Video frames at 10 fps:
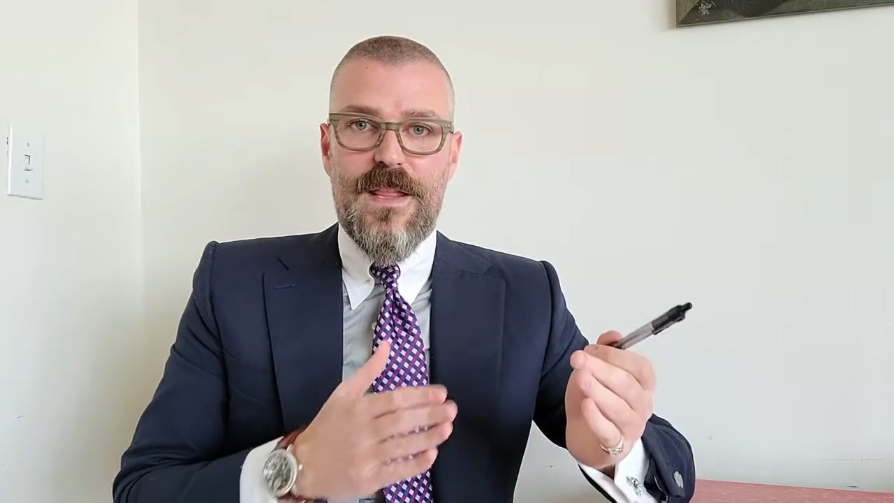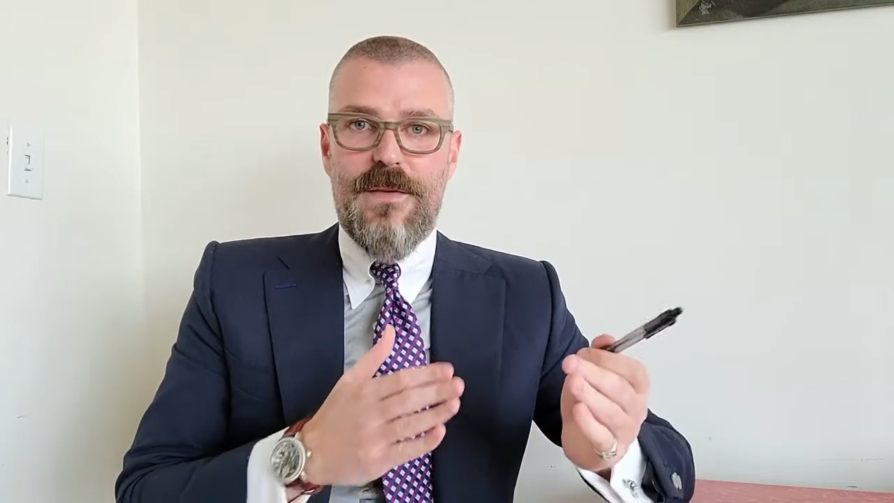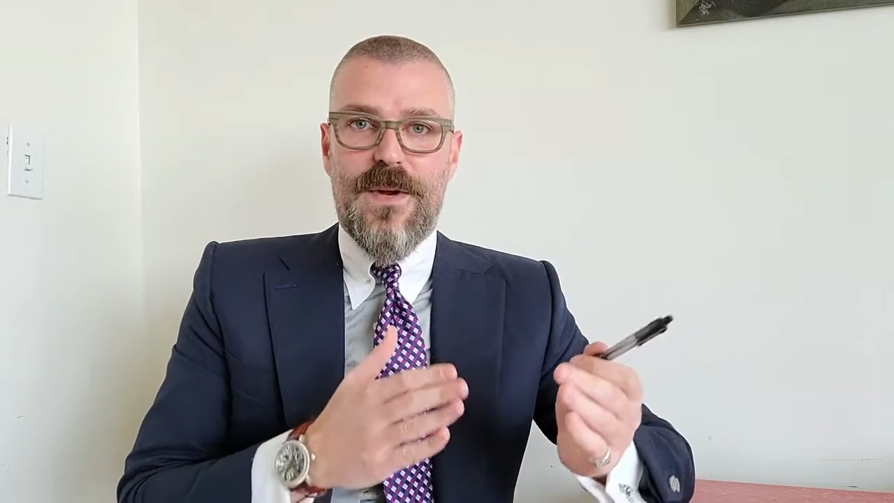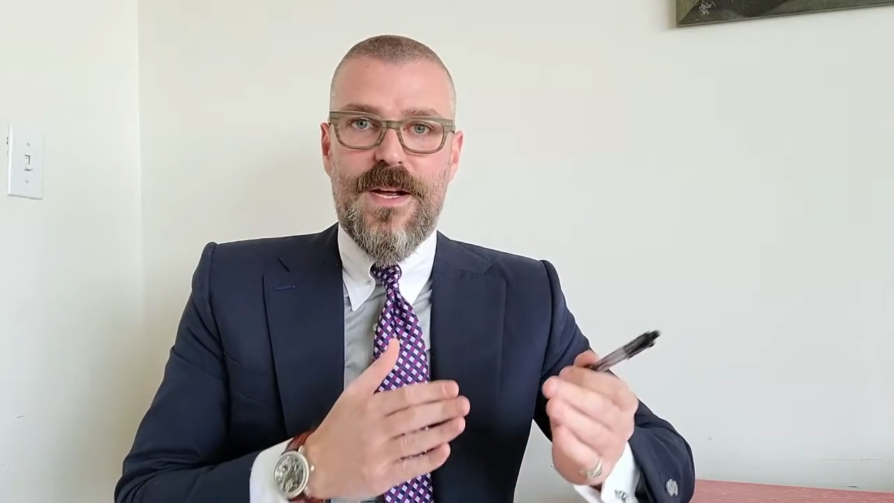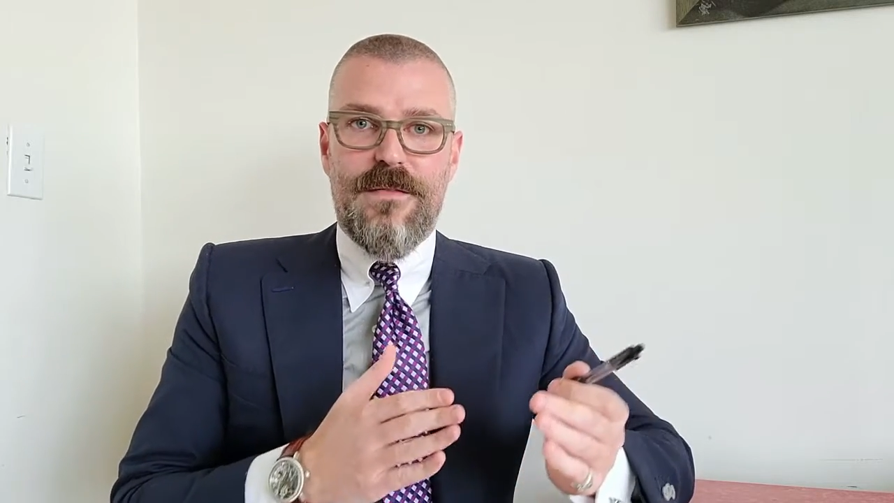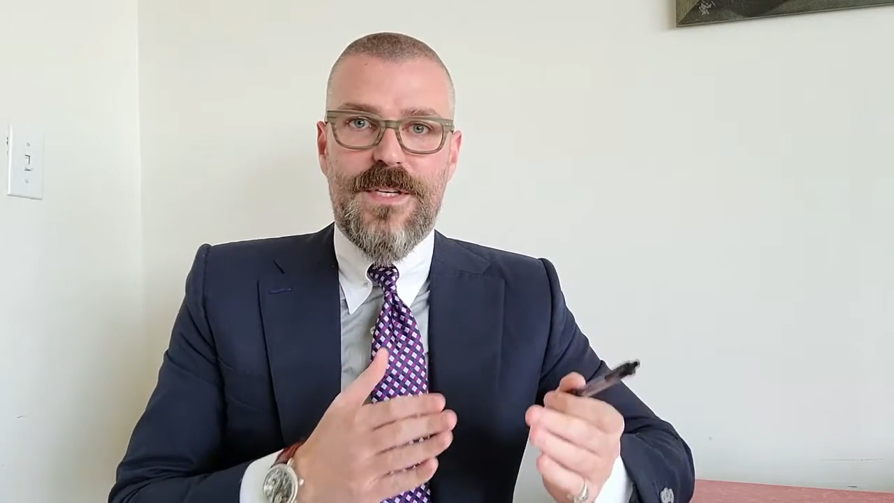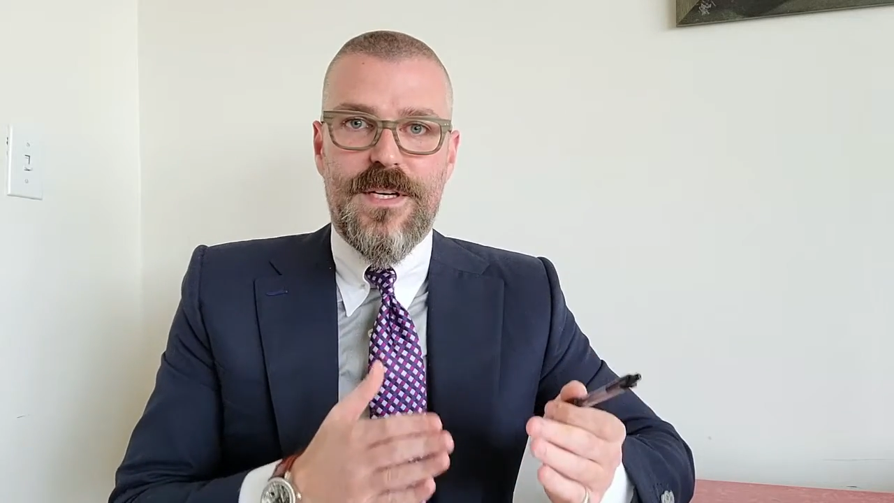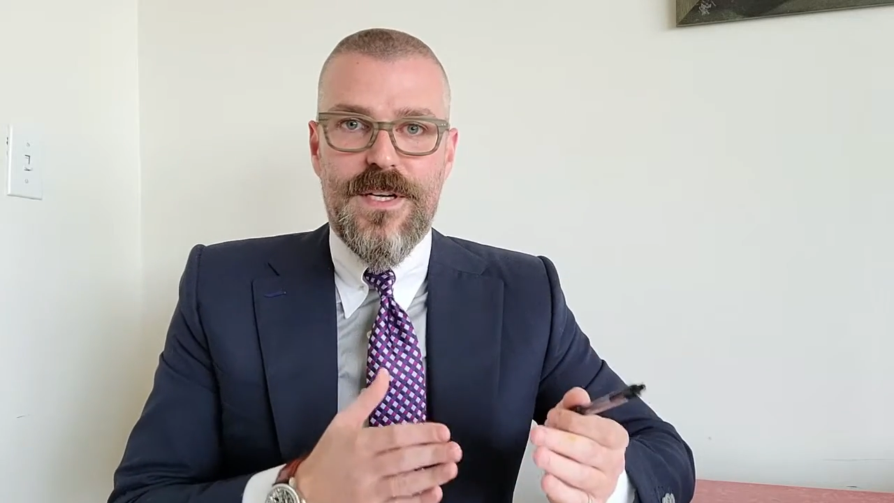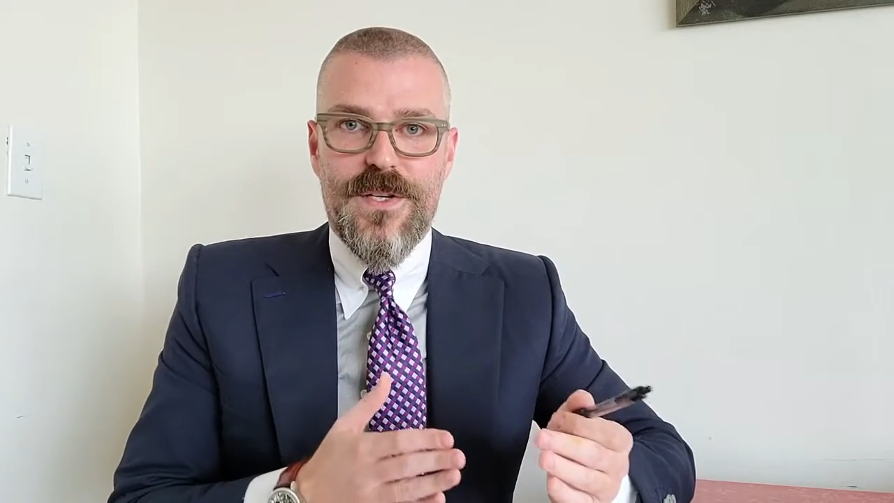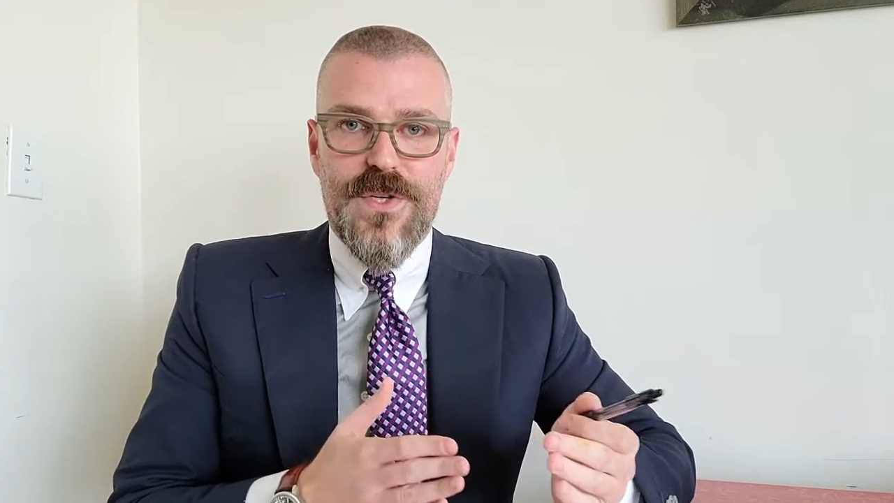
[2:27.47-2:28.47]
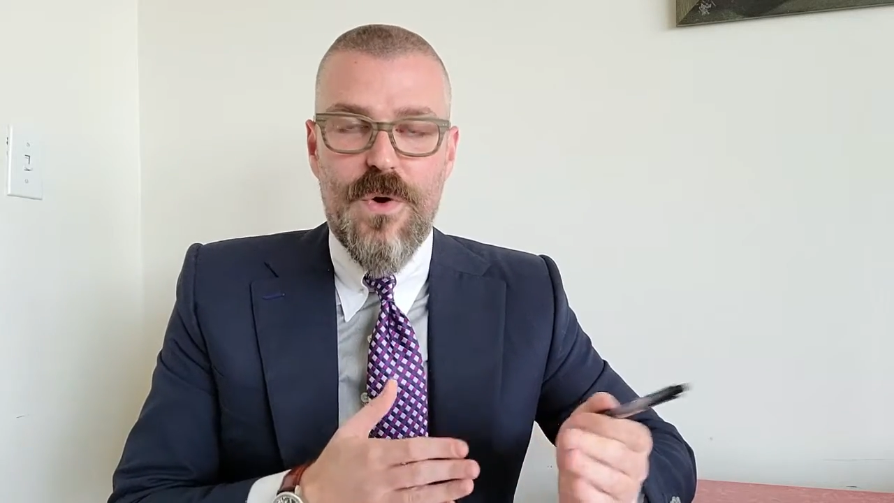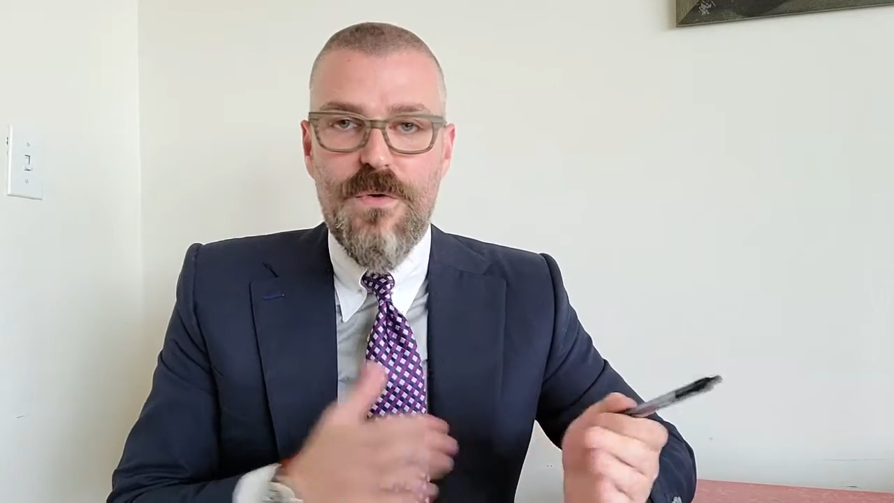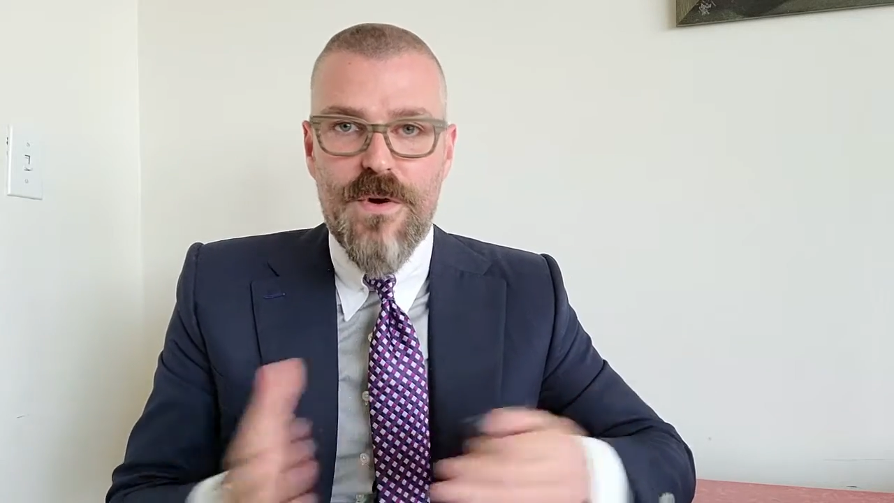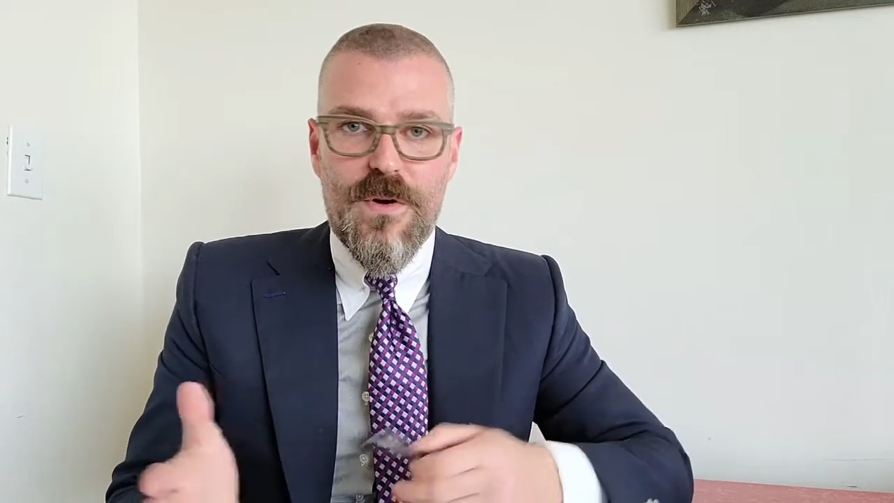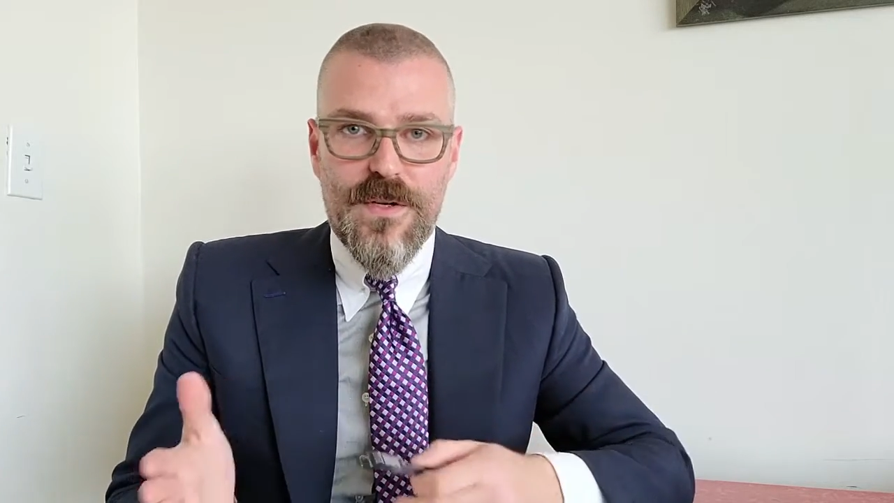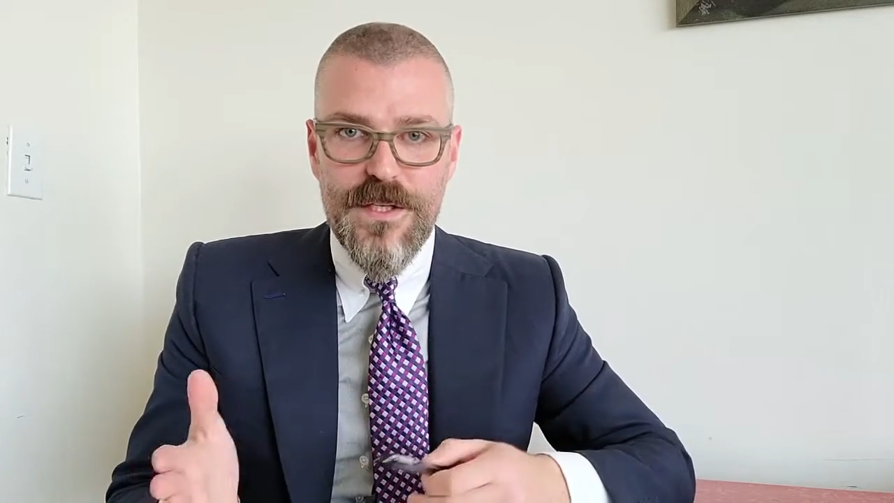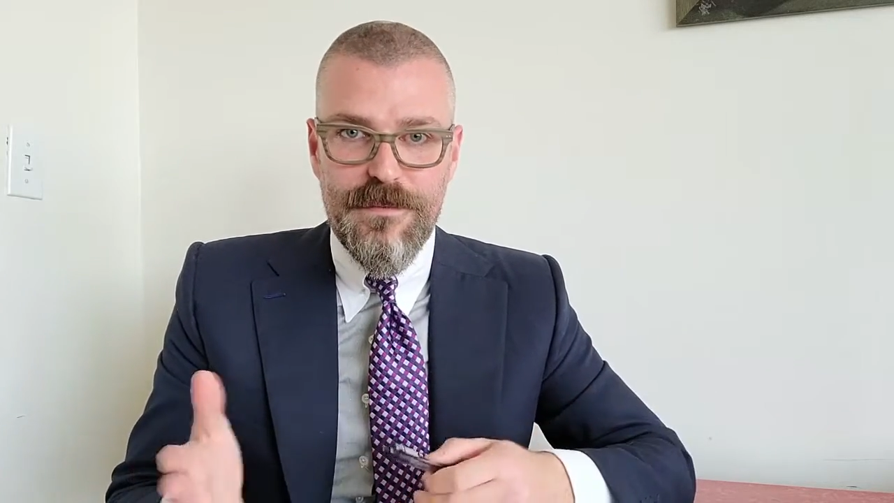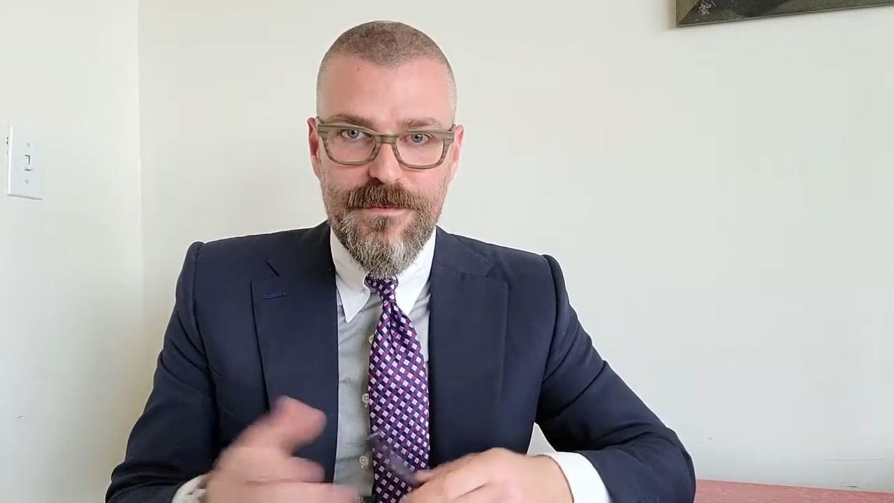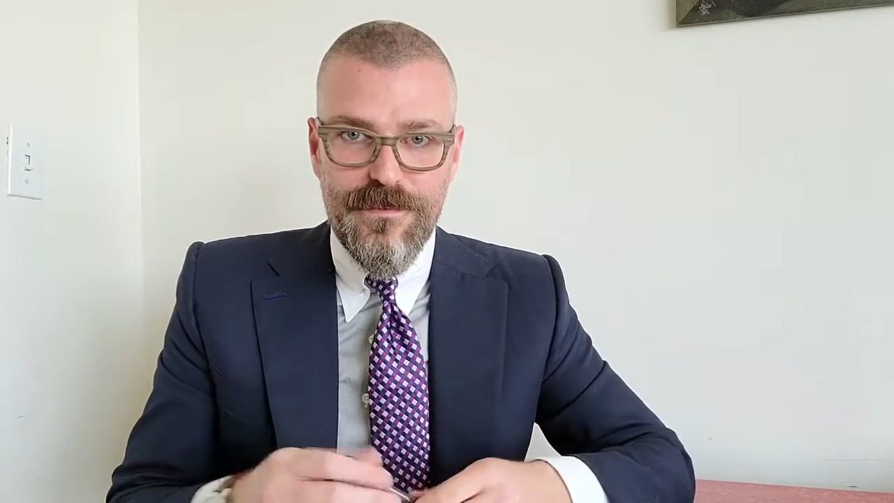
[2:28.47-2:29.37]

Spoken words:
then what I have done is overhauled it